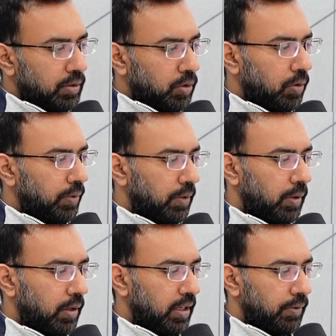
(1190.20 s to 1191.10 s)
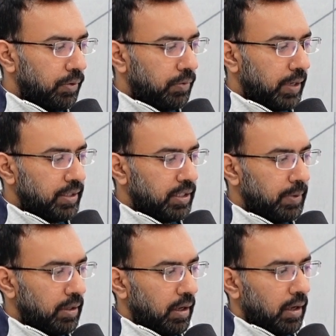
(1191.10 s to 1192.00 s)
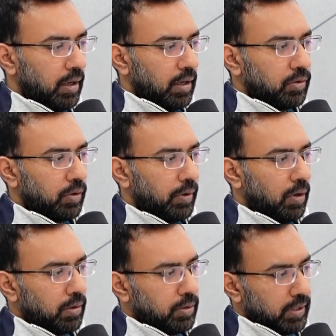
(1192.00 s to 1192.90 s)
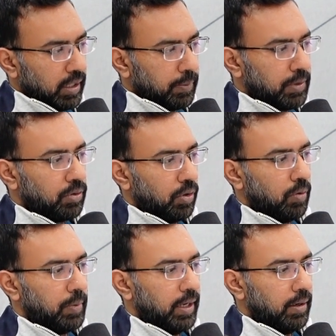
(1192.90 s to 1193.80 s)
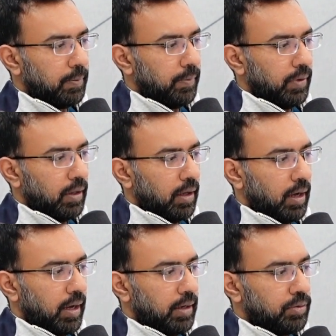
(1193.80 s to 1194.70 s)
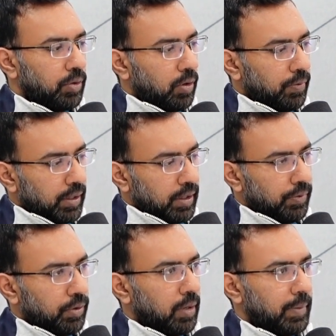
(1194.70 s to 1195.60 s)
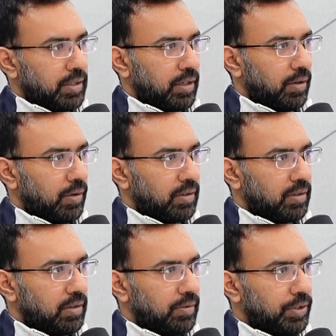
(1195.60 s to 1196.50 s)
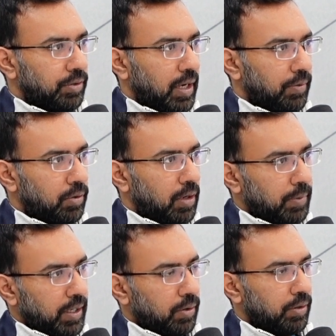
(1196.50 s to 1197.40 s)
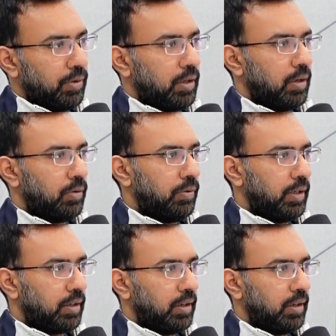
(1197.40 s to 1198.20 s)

Zoho will only give you 5 GB. So we'll also set up a Zoho mail. And Zoho will give you MX records, which you have to update on your Cloudflare.